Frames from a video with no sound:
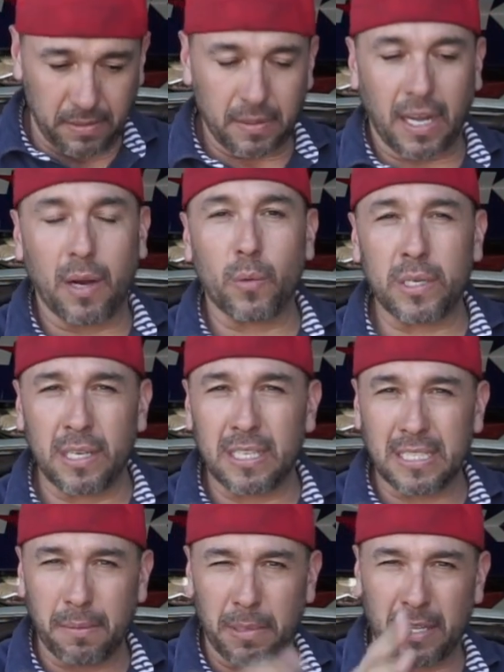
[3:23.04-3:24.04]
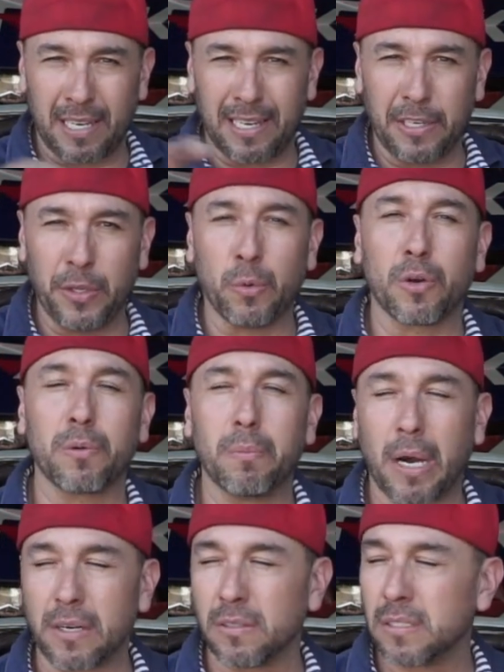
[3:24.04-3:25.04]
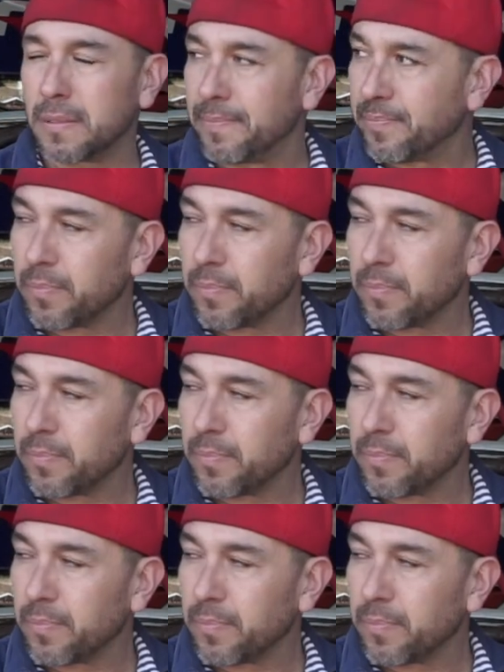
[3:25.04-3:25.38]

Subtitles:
Some of the newer models,